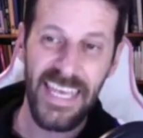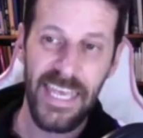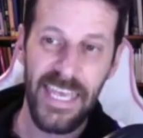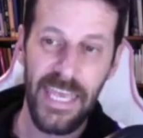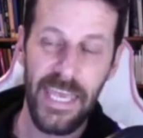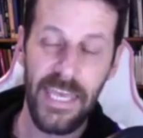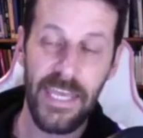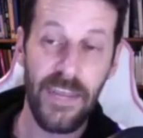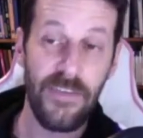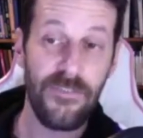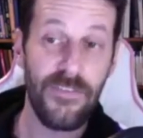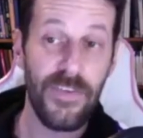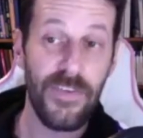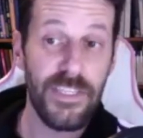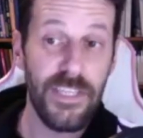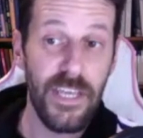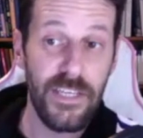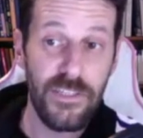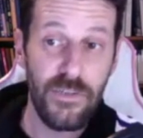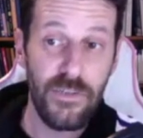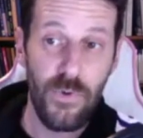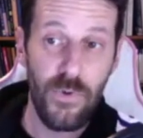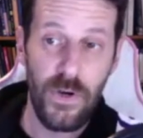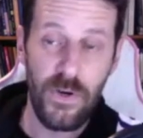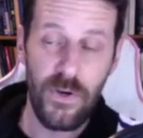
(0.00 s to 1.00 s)
and if it
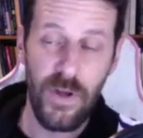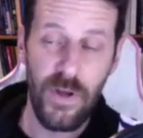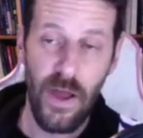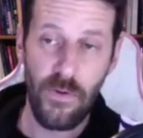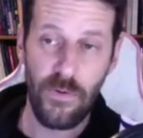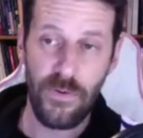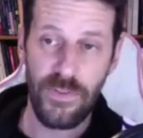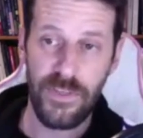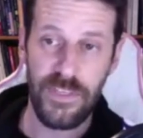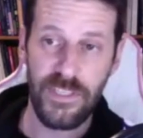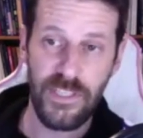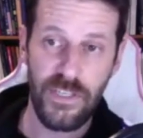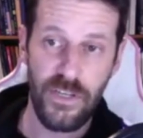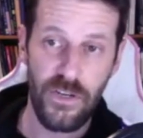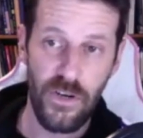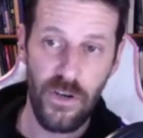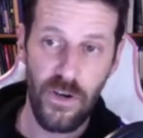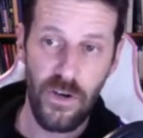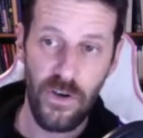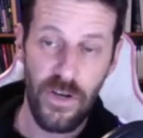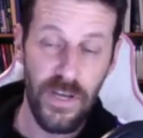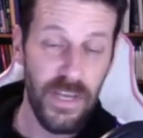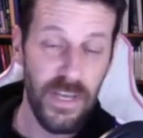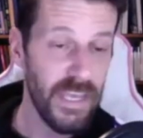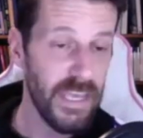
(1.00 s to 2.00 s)
doesn't work out with this
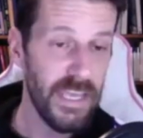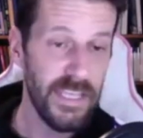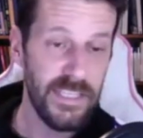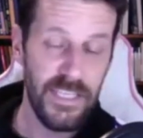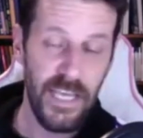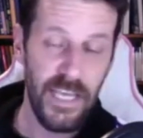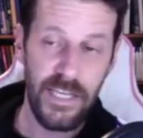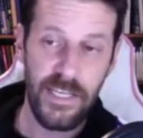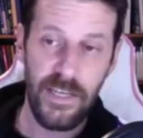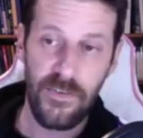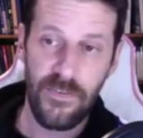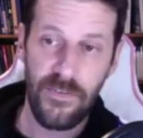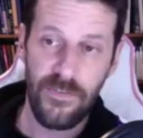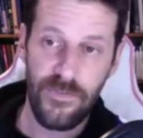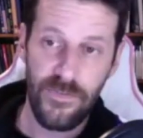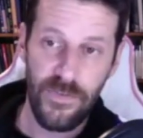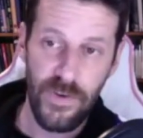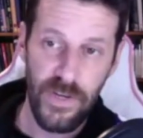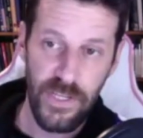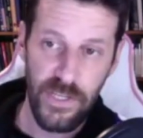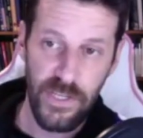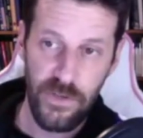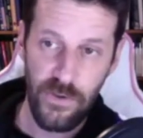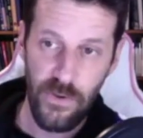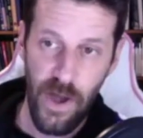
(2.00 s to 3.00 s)
girl, it's not going to
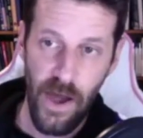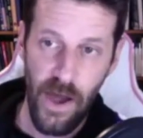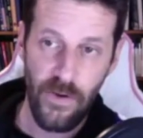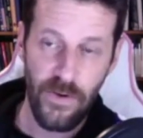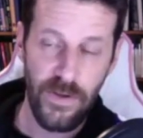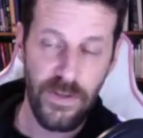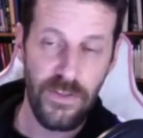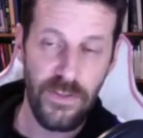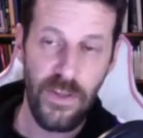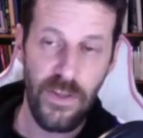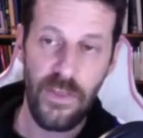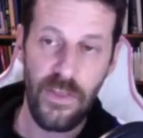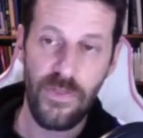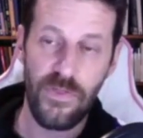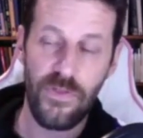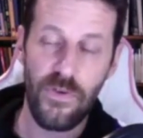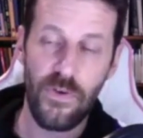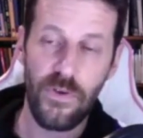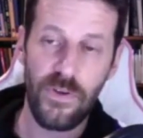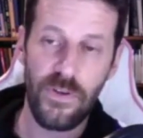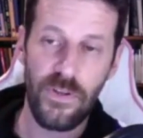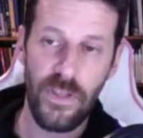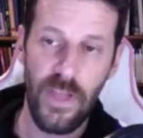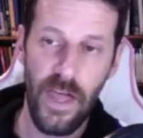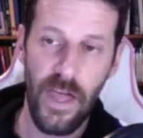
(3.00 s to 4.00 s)
freak you out and, and throw
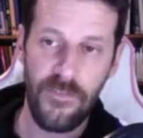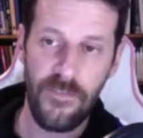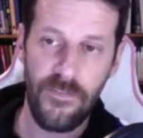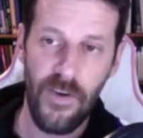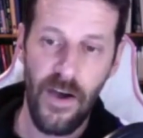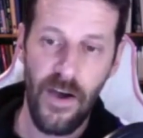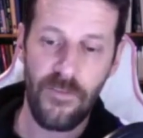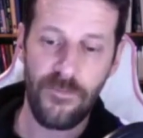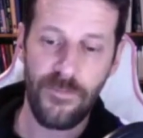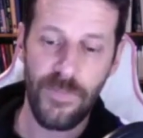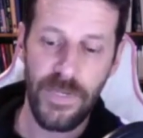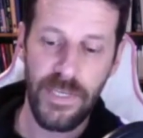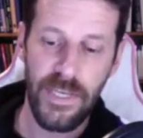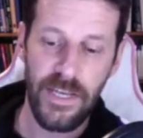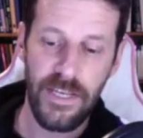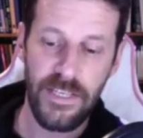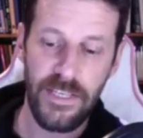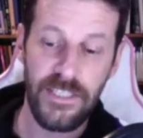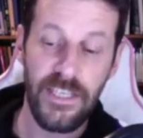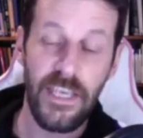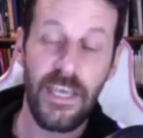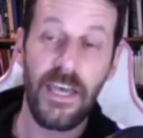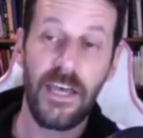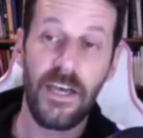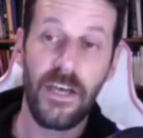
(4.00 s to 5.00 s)
your life off
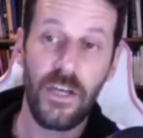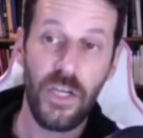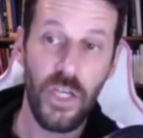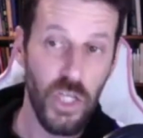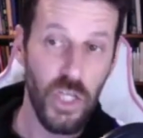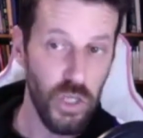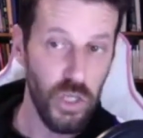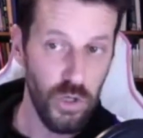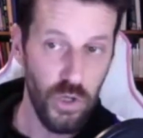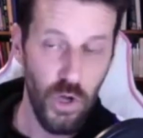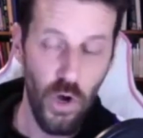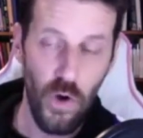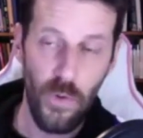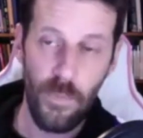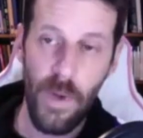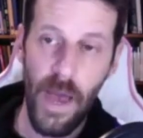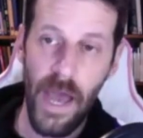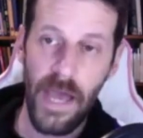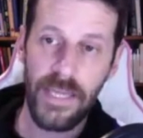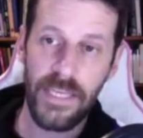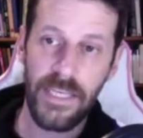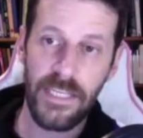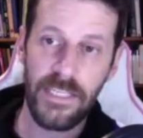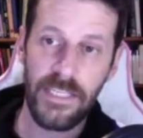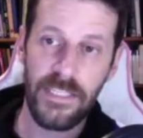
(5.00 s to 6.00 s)
because you go
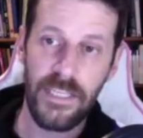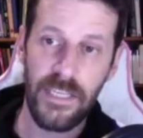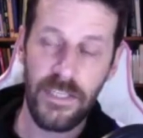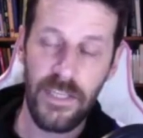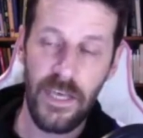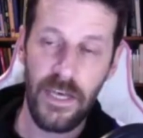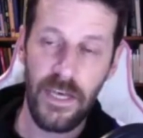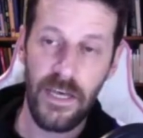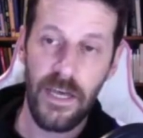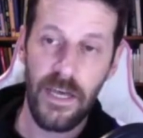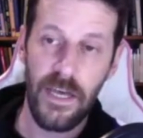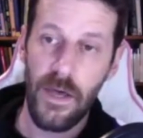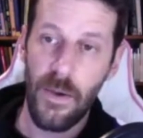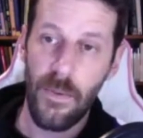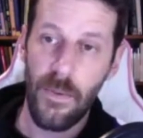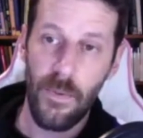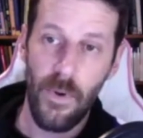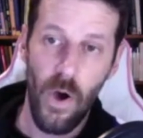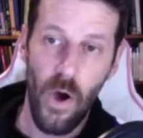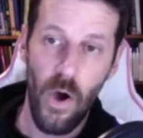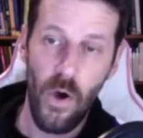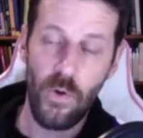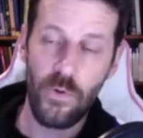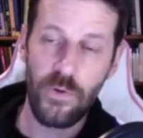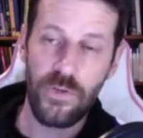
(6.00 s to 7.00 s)
back into the
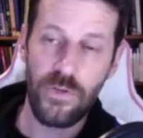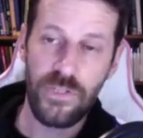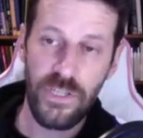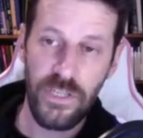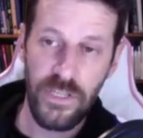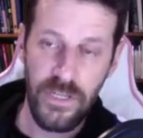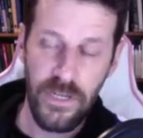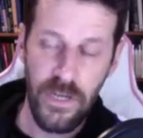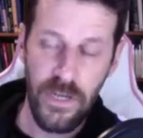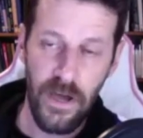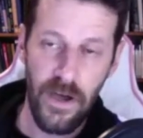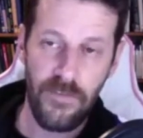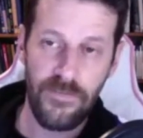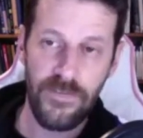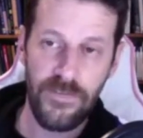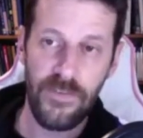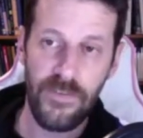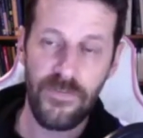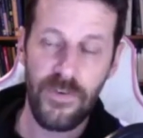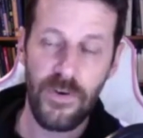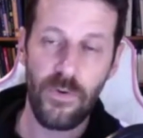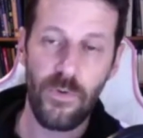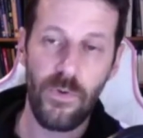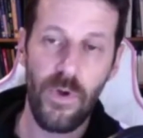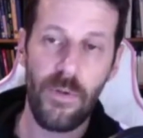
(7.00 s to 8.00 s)
ocean of
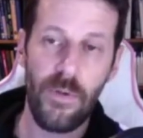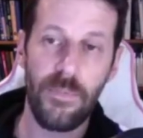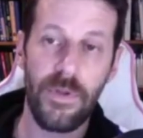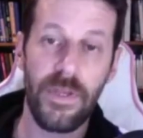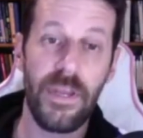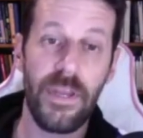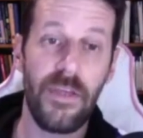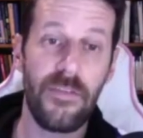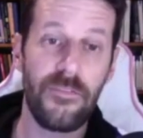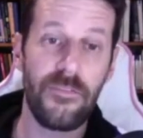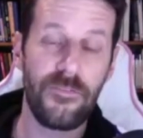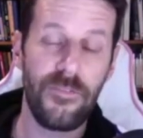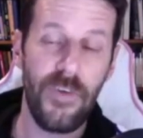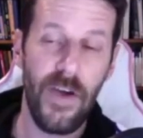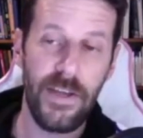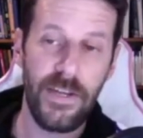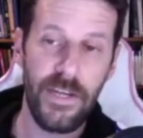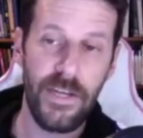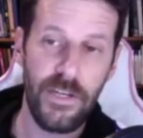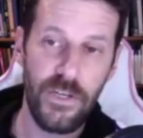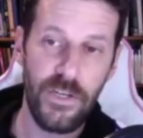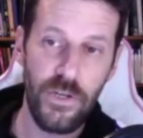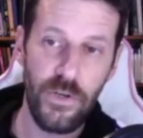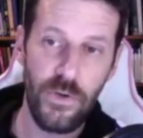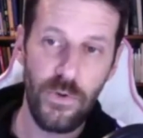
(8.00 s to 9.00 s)
different women and find
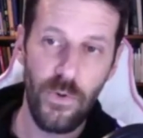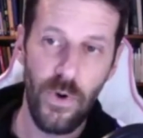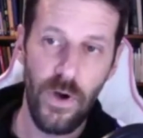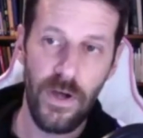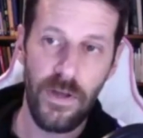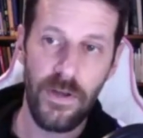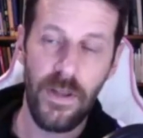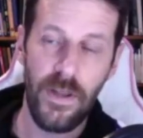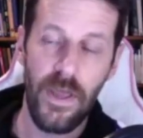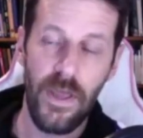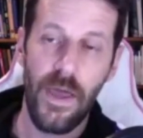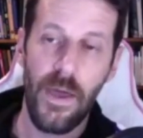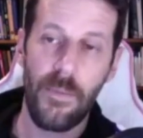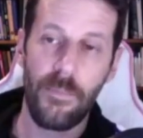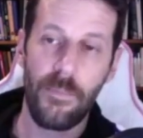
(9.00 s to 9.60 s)
a new one,